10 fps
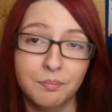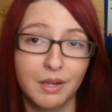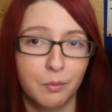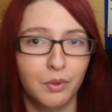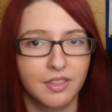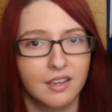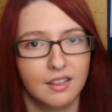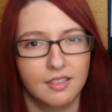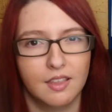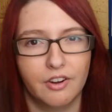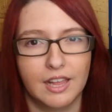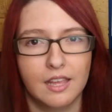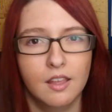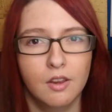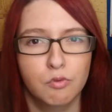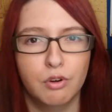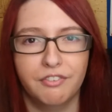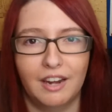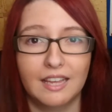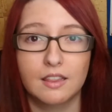but it wasn't necessarily
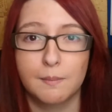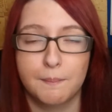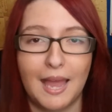reflecting